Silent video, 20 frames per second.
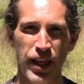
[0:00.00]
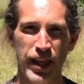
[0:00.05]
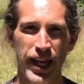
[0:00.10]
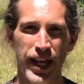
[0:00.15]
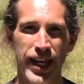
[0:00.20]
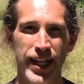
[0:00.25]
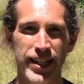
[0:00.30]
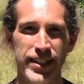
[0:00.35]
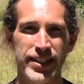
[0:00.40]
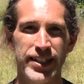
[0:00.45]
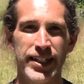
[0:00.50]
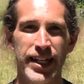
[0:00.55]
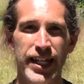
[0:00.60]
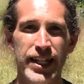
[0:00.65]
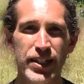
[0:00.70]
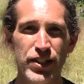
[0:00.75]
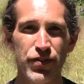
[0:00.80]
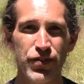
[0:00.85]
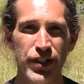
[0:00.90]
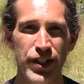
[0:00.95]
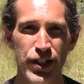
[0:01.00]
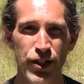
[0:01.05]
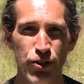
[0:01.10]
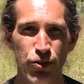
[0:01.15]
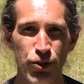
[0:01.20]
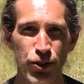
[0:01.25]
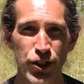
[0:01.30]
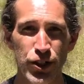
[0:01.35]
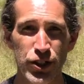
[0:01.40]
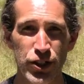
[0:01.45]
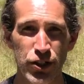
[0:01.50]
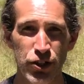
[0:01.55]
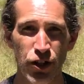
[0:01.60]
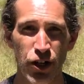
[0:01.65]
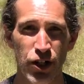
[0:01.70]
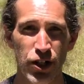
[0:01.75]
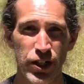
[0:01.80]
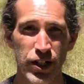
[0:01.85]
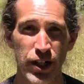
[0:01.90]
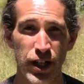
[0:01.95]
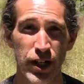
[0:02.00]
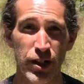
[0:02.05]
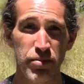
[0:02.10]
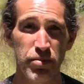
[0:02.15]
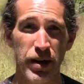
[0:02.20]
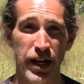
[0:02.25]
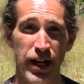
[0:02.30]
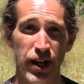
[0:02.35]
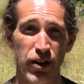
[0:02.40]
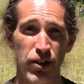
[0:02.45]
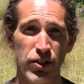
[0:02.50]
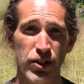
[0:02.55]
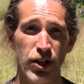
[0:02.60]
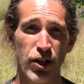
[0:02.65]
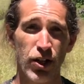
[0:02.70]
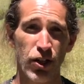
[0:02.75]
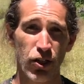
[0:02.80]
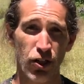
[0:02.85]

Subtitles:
And today's video we're going to talk about